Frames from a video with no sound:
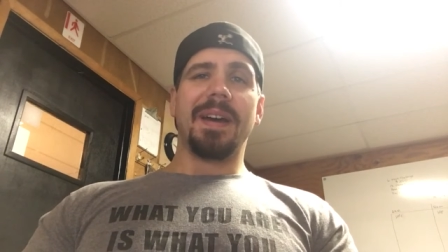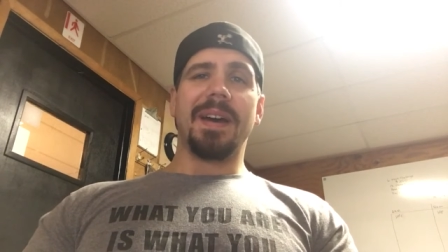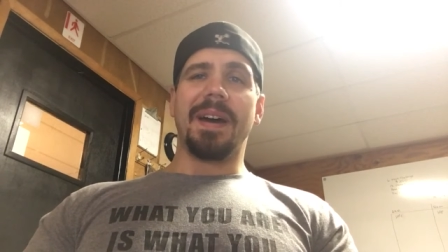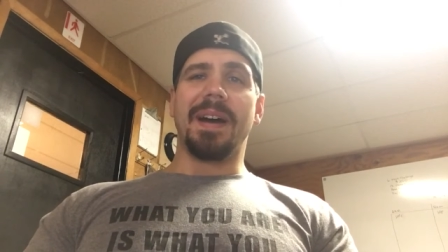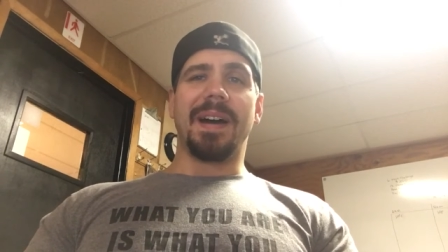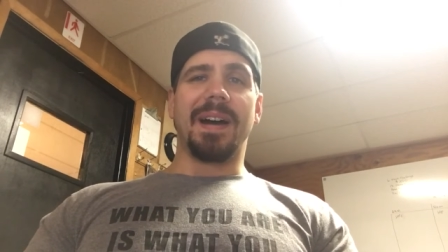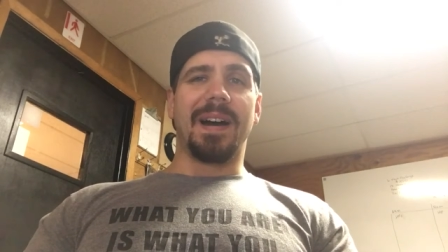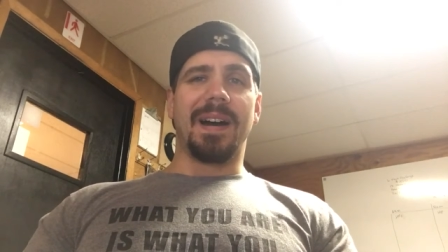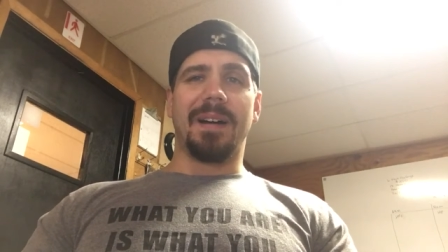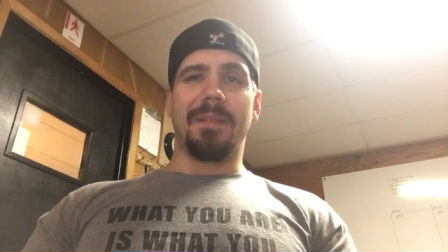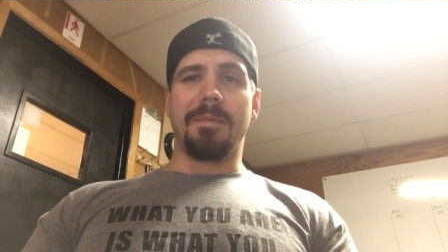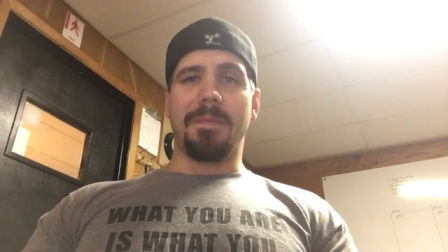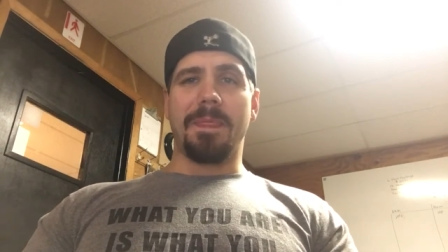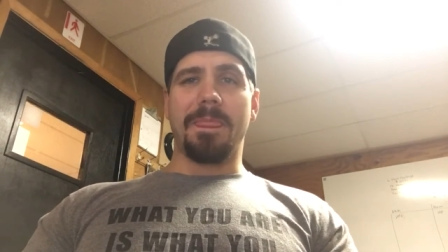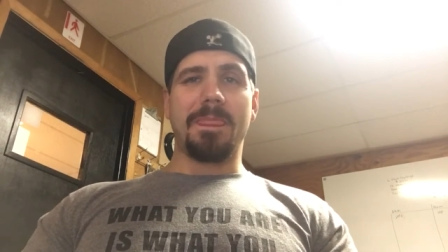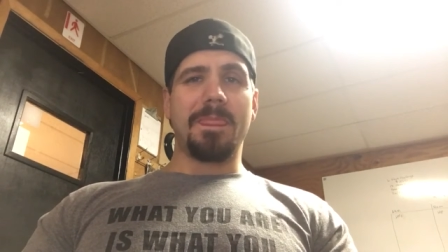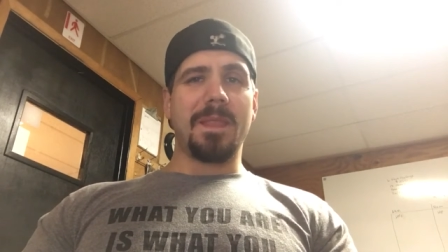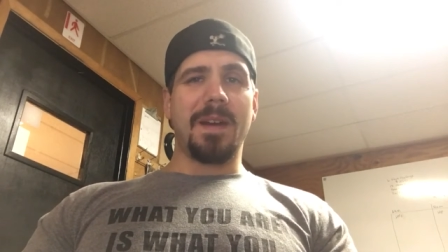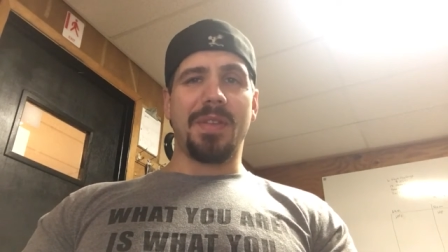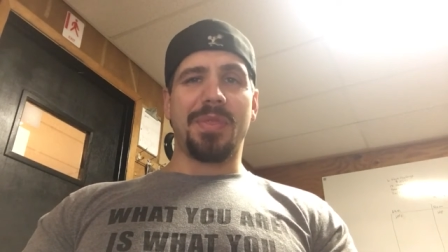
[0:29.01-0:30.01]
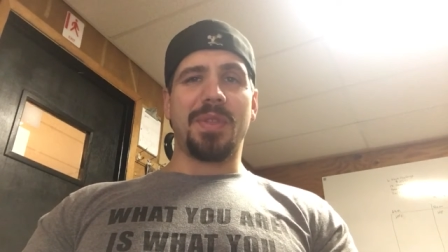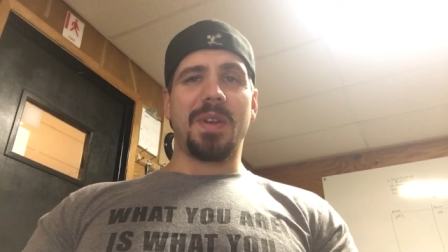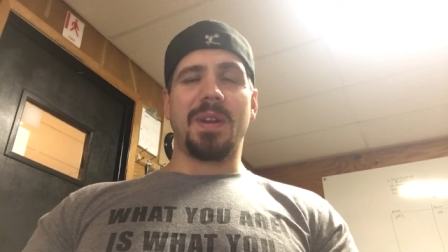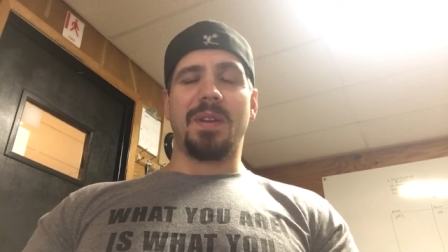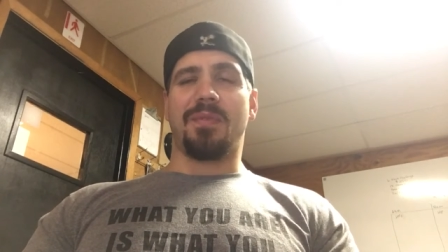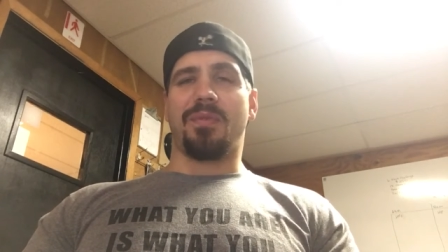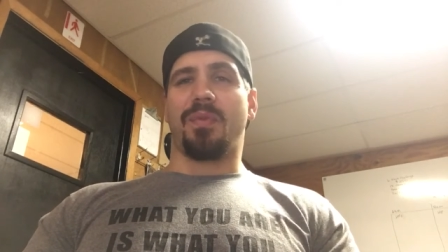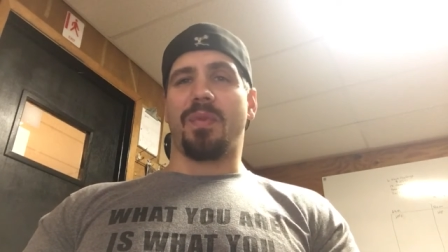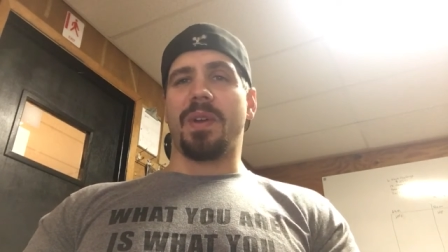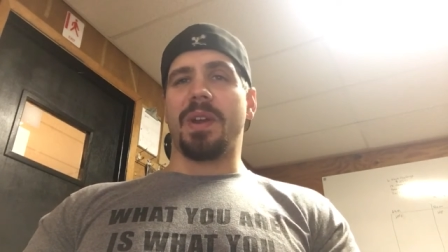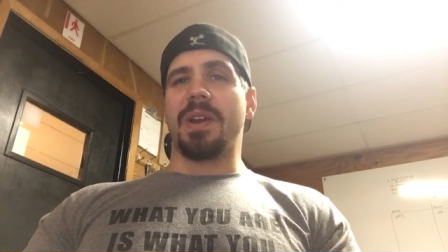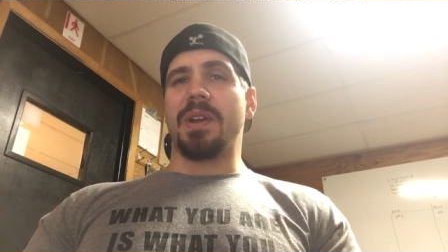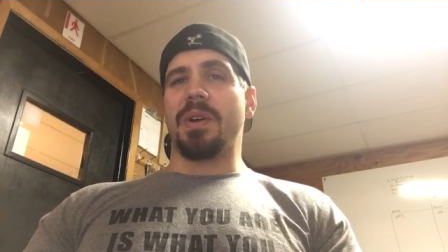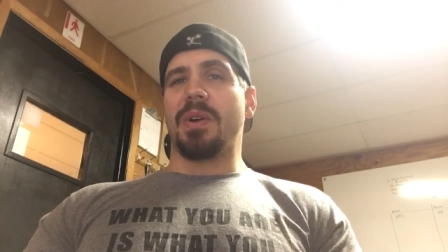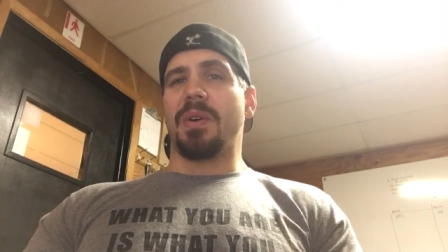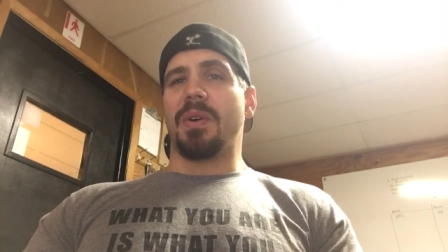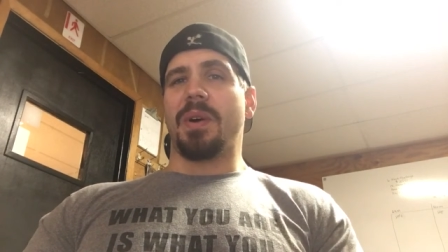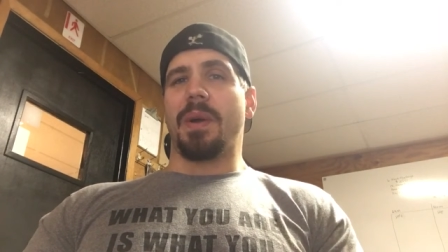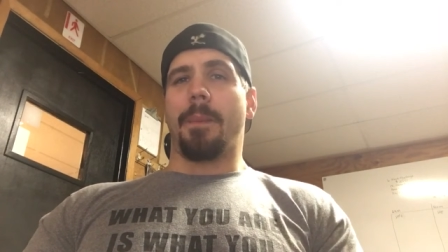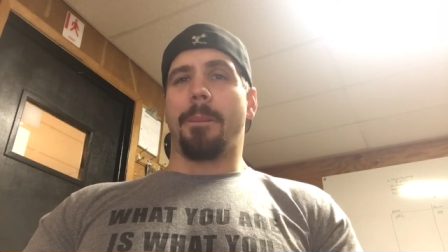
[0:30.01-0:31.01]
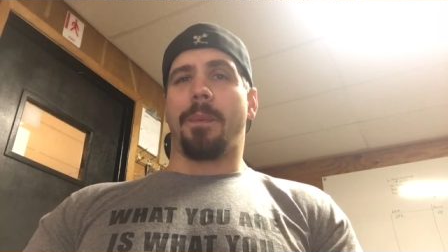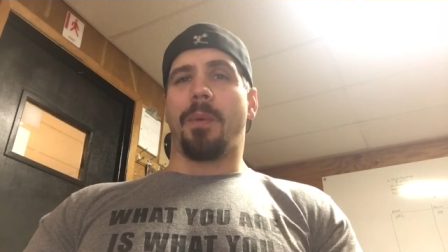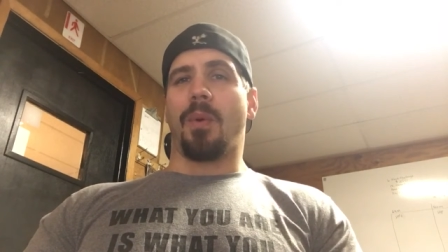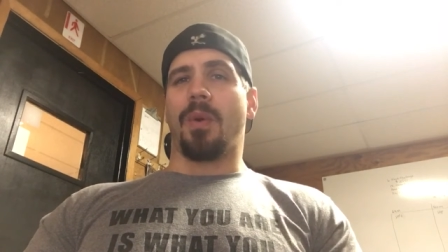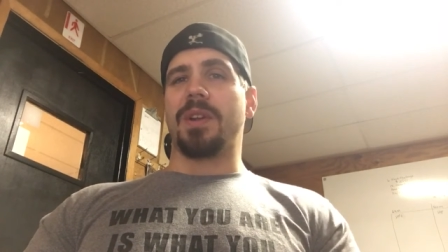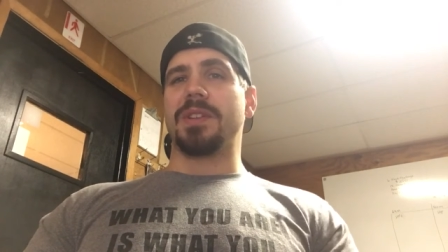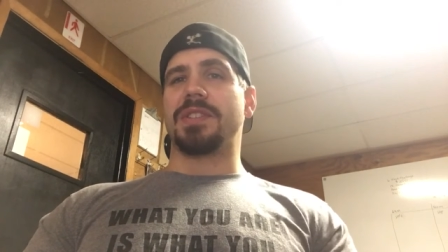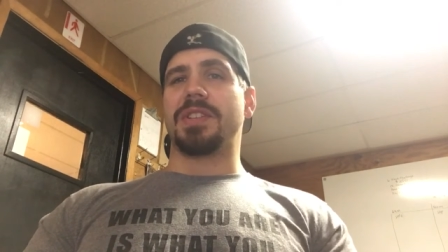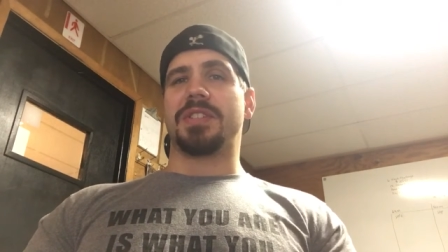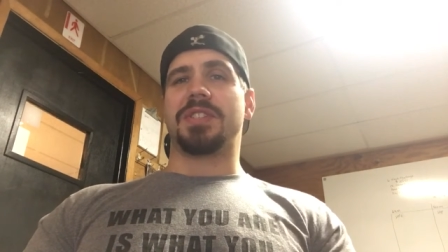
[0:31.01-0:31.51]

Nothing of real importance